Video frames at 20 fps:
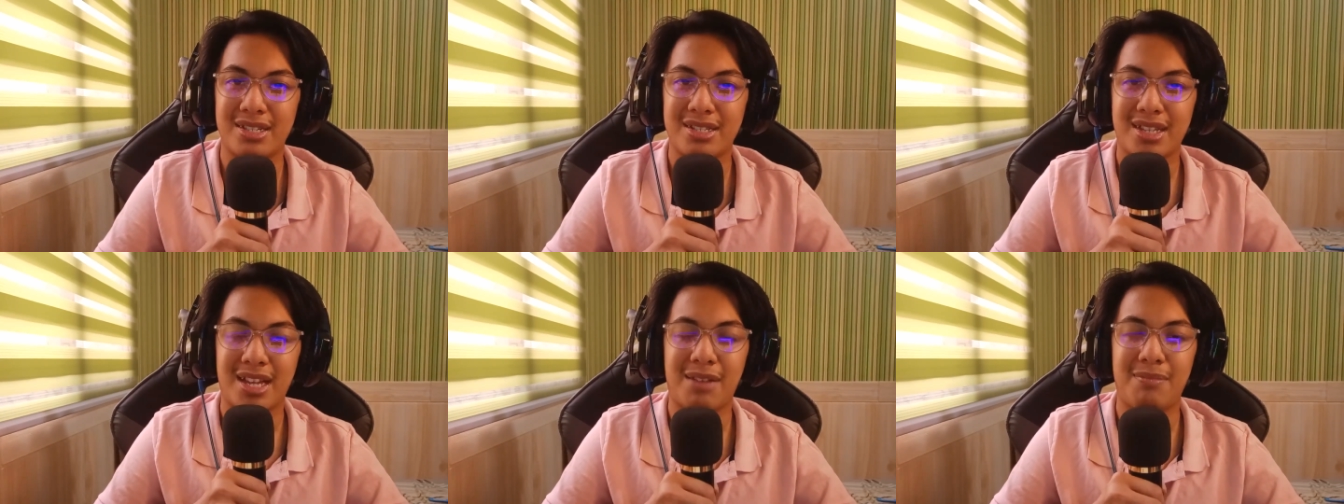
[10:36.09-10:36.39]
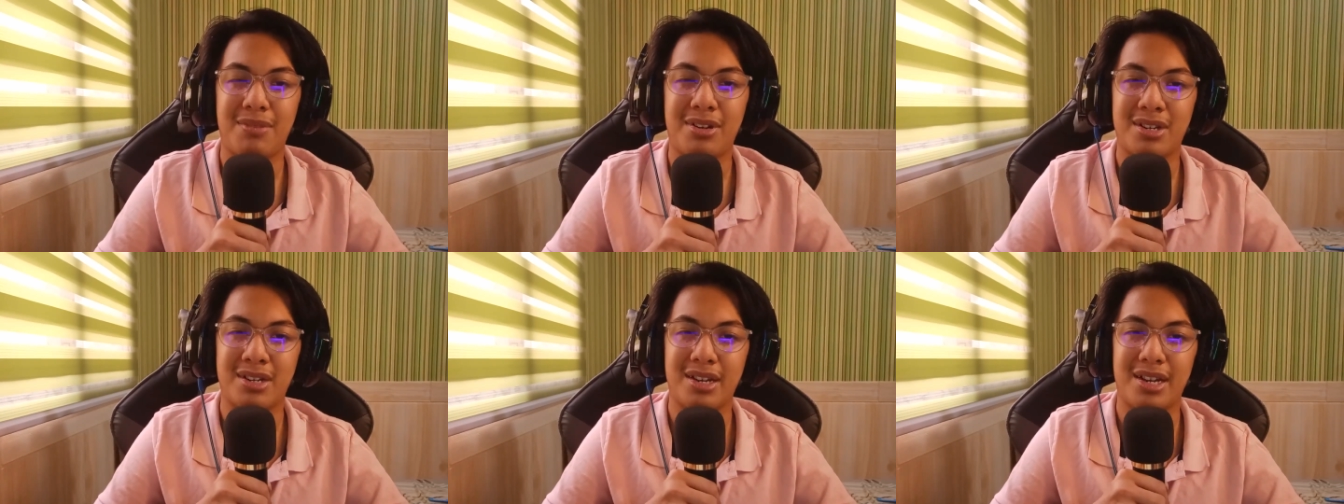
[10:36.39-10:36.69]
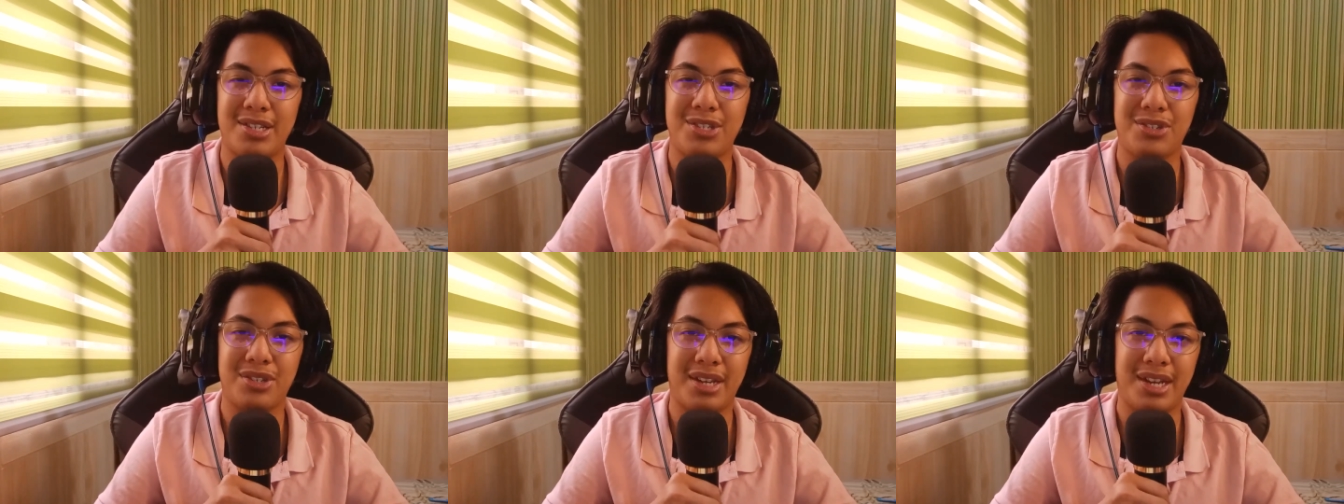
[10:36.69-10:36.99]
tamang
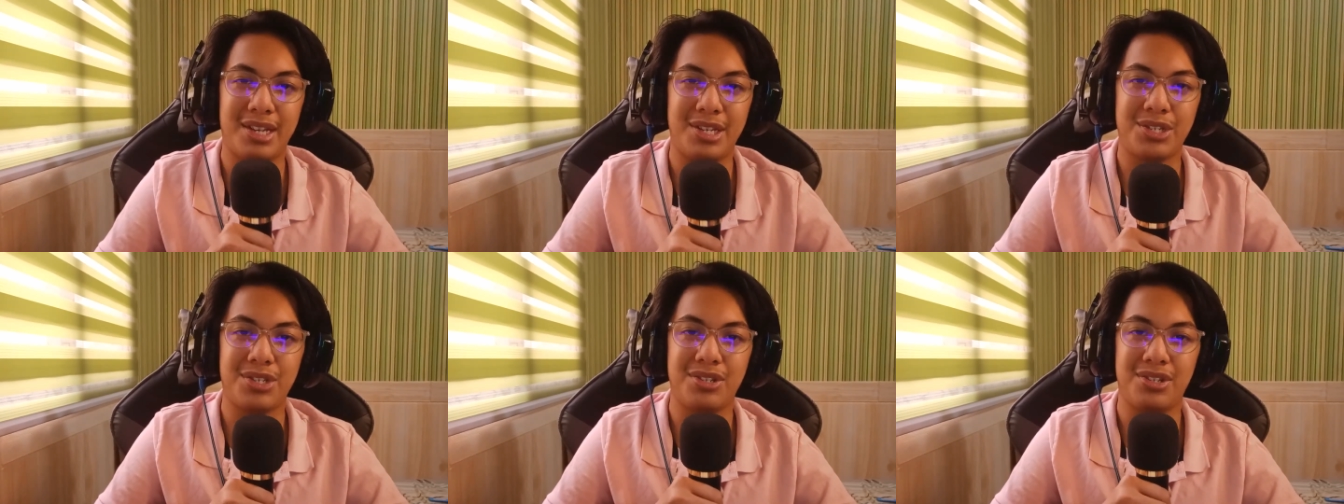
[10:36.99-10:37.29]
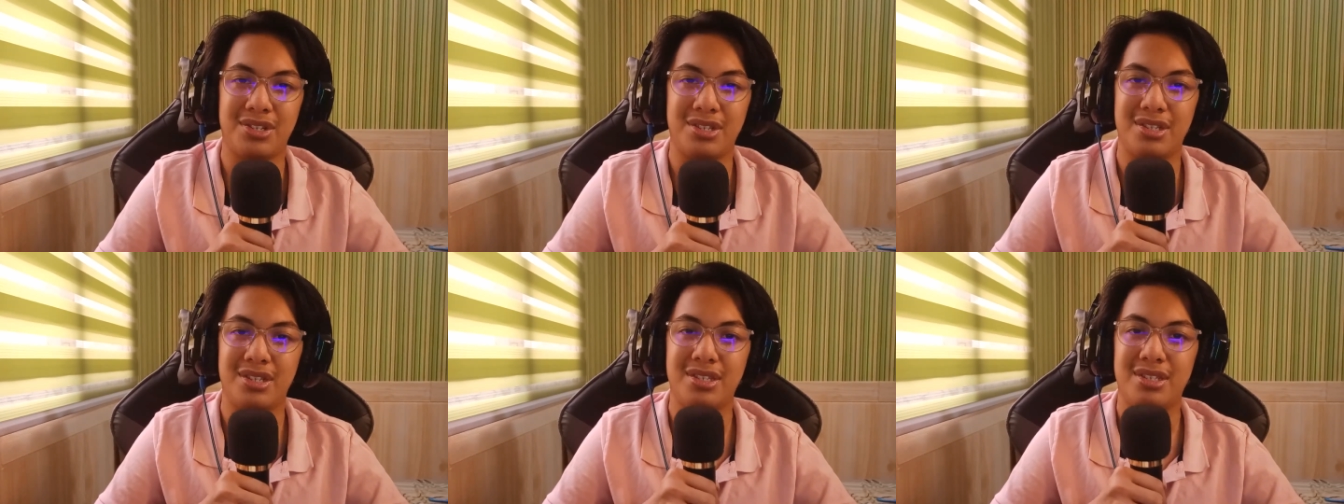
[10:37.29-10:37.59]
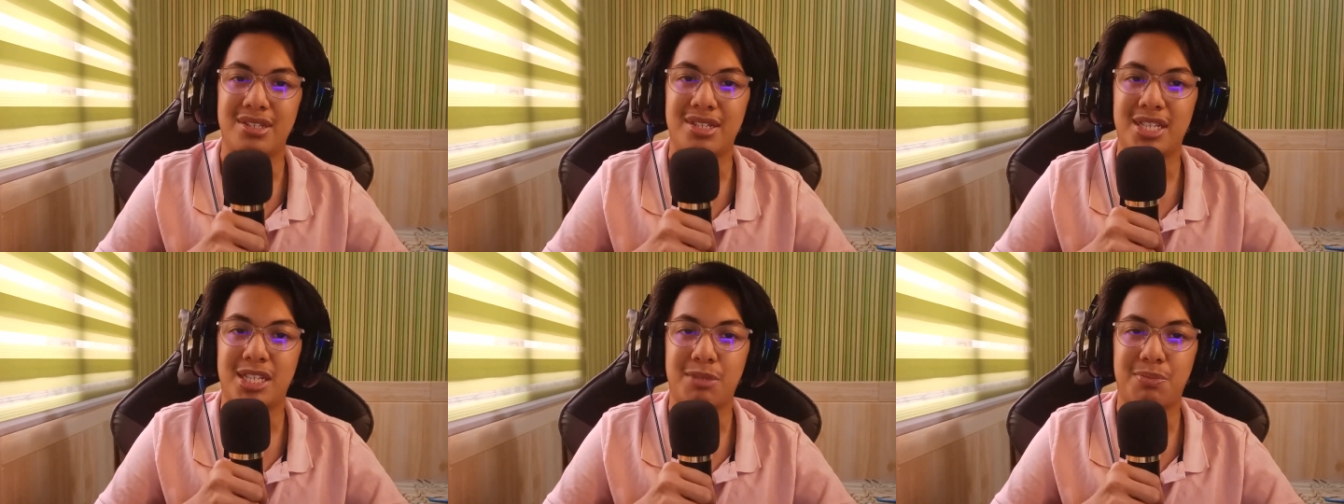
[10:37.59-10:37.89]
education
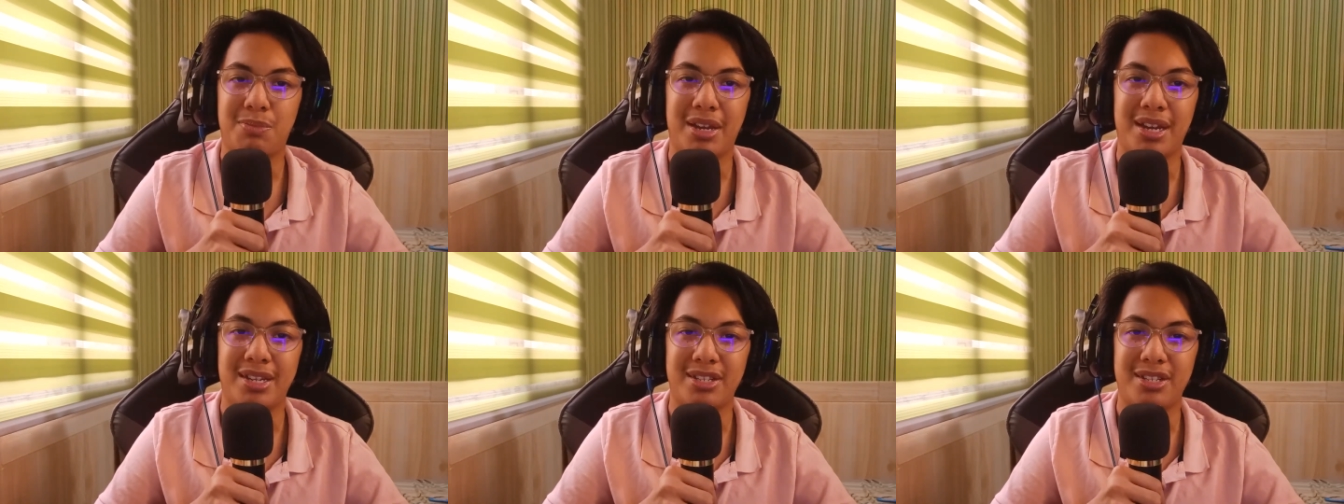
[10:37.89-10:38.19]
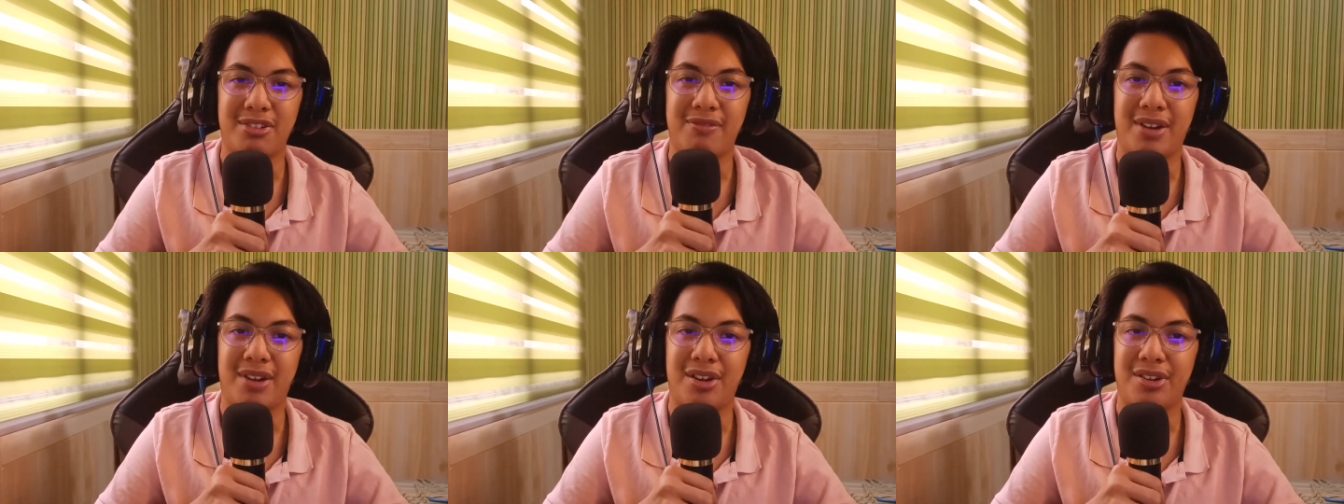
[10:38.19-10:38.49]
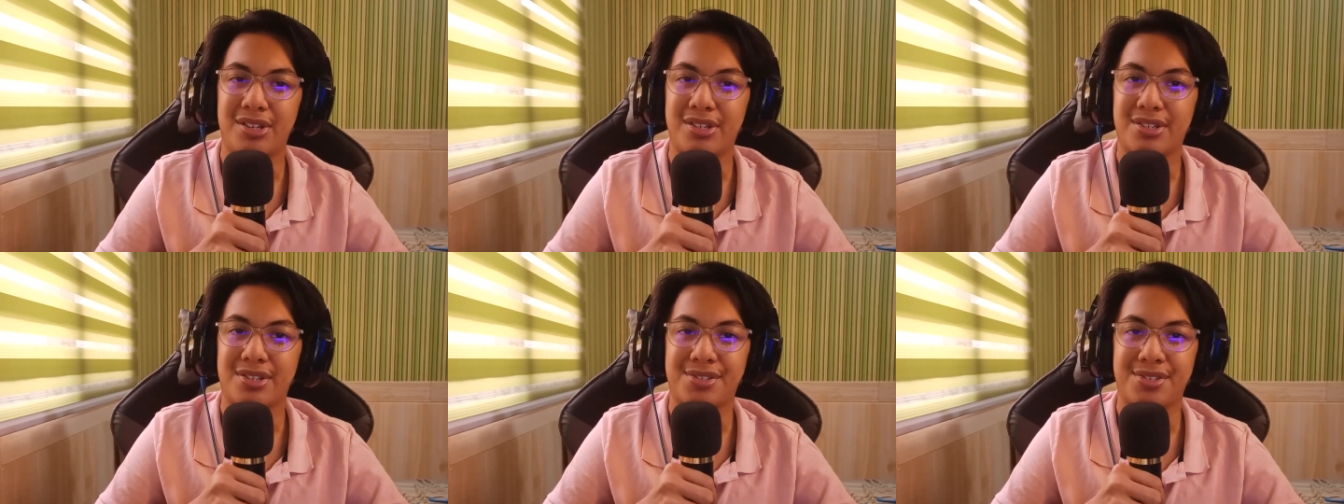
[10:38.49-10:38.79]
despite of our
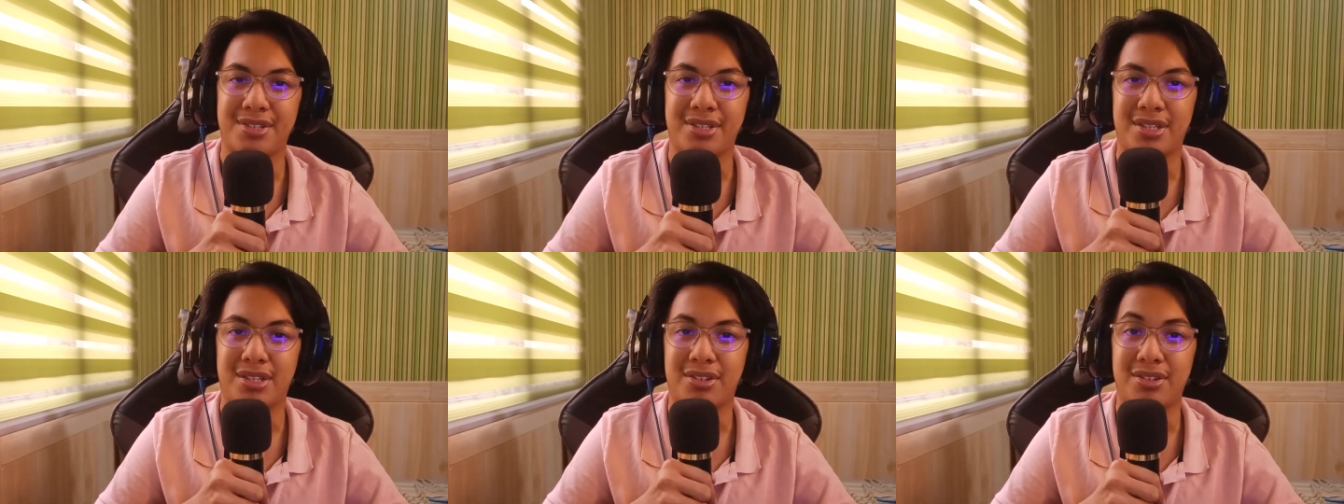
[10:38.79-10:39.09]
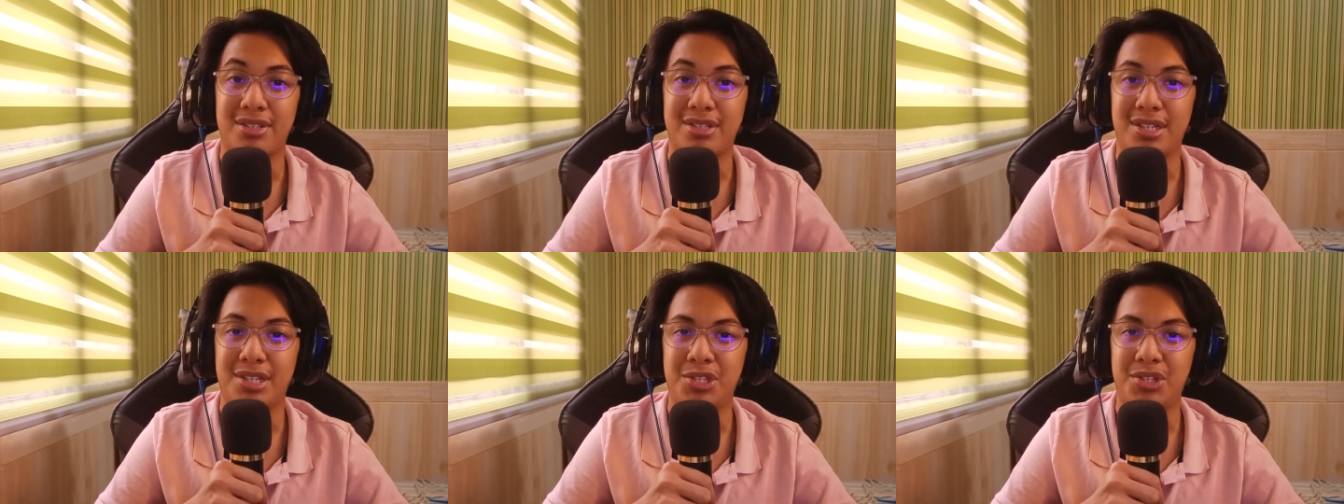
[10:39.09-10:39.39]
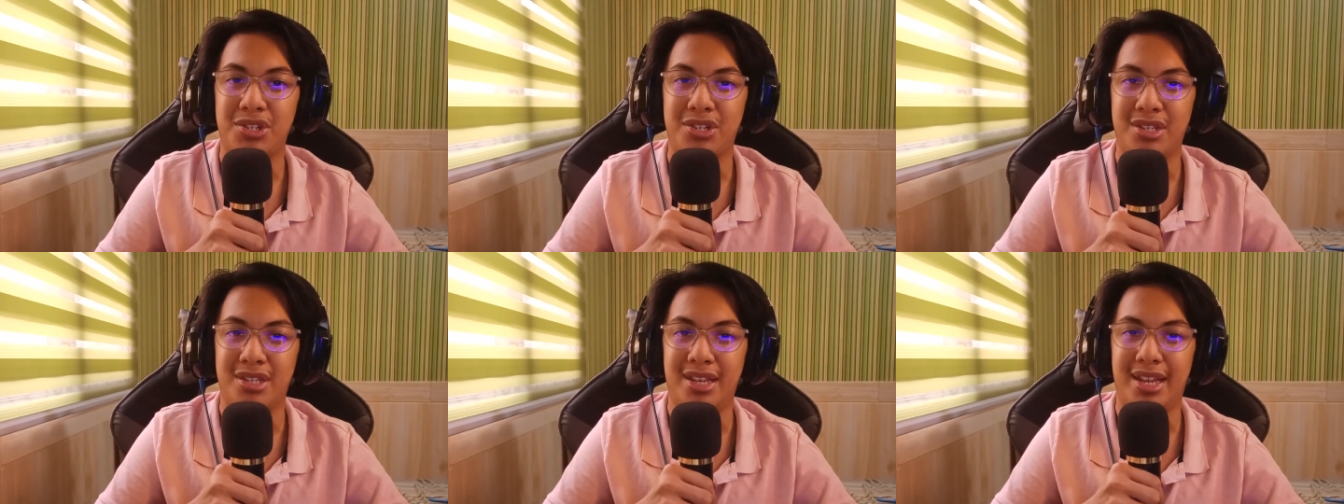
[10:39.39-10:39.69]
current
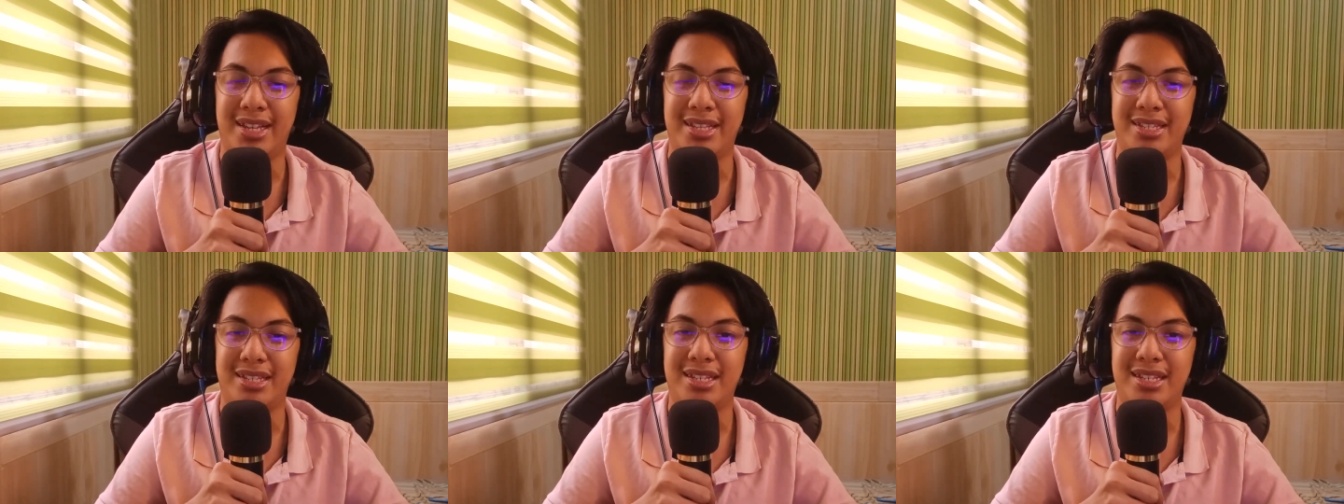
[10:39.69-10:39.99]
condition and